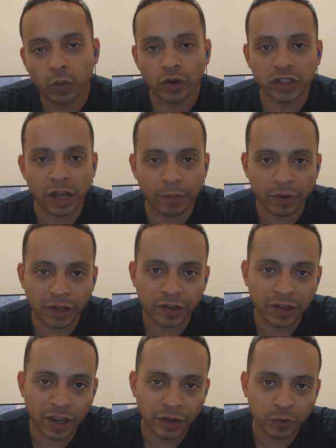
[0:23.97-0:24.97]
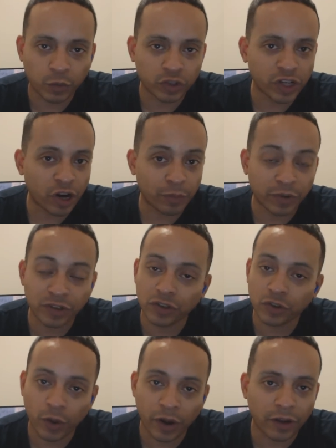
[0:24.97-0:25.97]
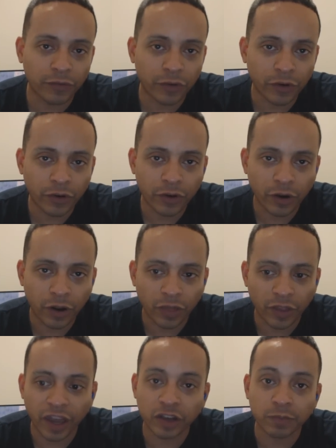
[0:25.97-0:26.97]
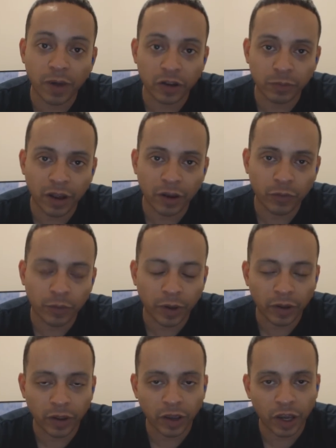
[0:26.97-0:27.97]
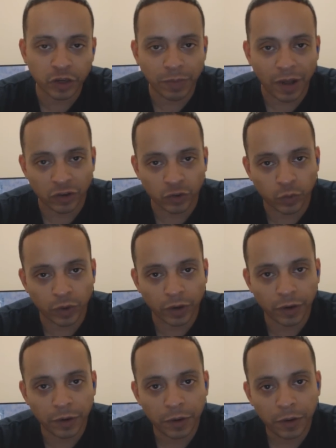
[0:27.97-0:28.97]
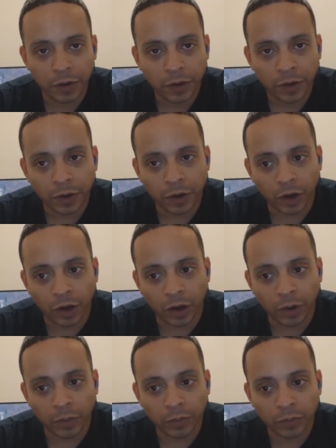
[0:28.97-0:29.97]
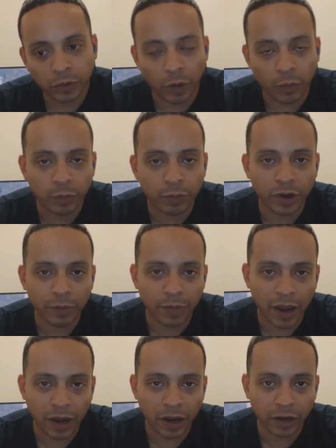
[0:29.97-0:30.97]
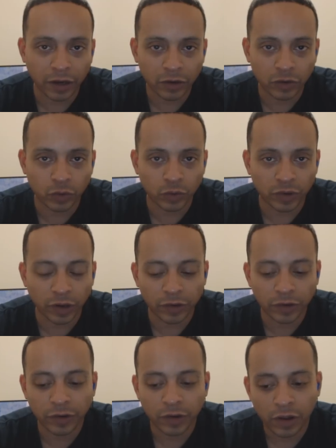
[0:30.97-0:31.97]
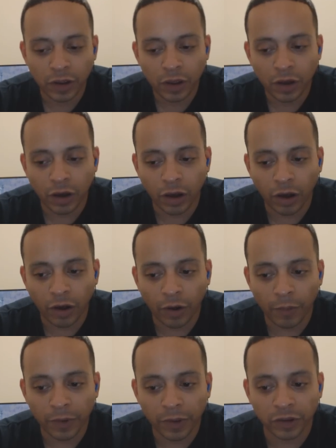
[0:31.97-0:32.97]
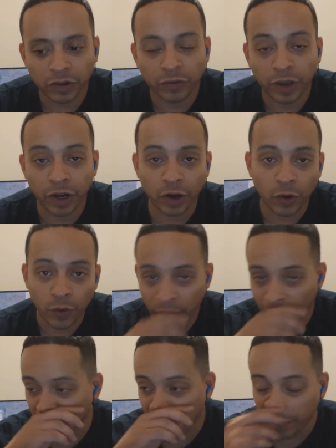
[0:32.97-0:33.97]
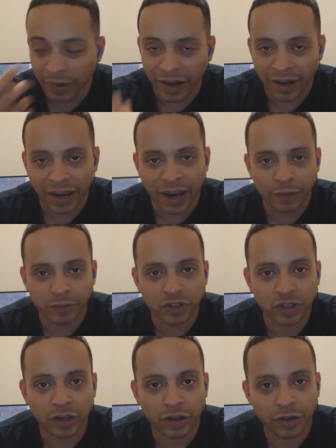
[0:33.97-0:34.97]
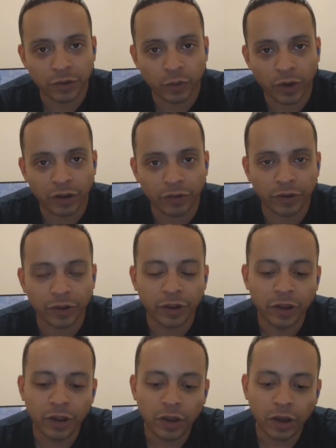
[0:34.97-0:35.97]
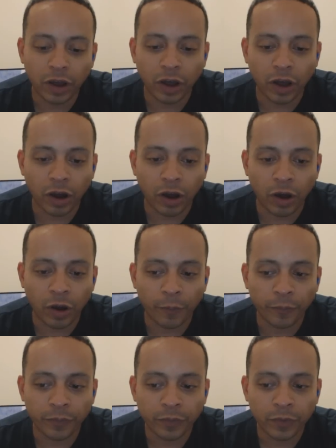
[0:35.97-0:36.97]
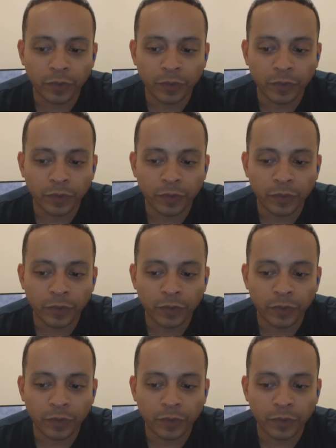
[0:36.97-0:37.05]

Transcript: more Japanese games, more JRPGs or whatever on the Xbox platform, on the Xbox One. Um, so I'm gonna put in my two cents. Uh, in this video, right now I'm playing games, chilling, whatever. Um,